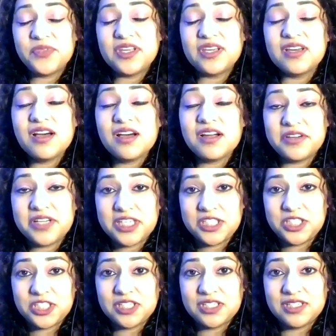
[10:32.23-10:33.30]
the
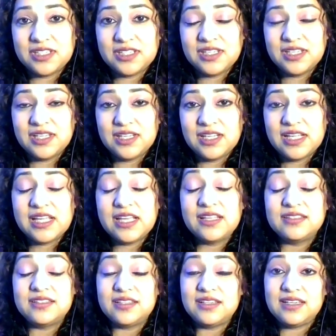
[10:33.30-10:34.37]
courage
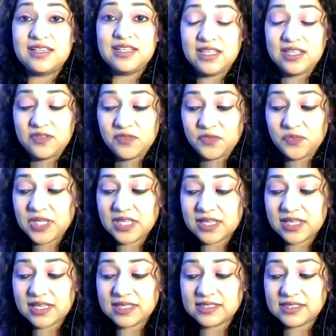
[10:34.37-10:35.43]
to leave,
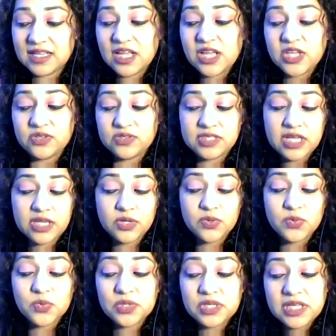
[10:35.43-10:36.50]
because you said you
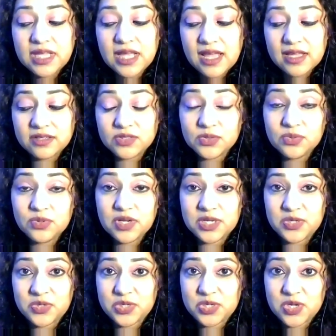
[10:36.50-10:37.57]
only had
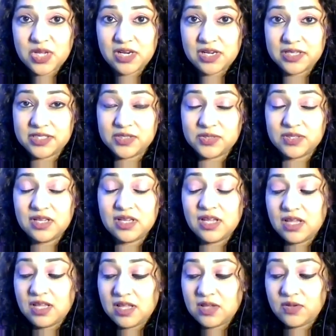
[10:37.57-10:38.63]
$200,
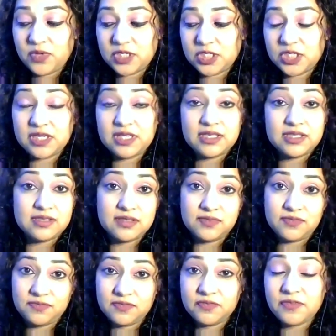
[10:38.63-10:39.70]
which is
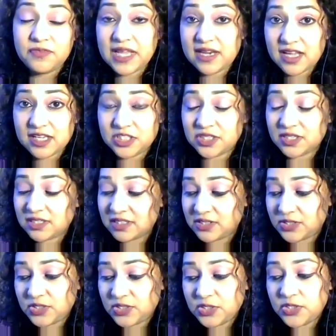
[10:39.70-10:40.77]
financial
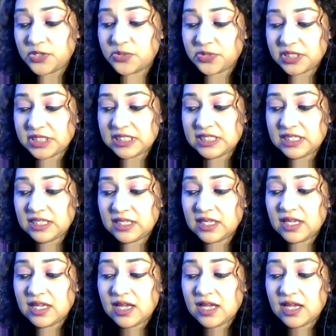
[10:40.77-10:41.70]
insecurity.